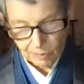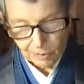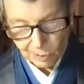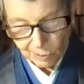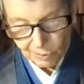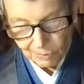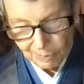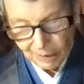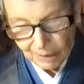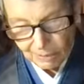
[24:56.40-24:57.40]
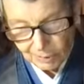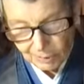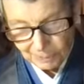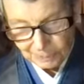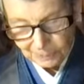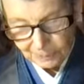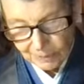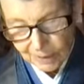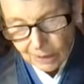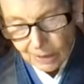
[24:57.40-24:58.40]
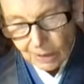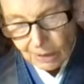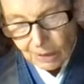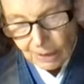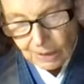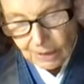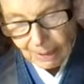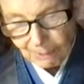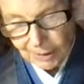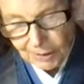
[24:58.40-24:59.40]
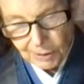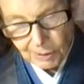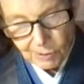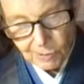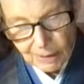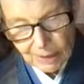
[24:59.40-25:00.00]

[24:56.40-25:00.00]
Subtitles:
code of behavior. They established their own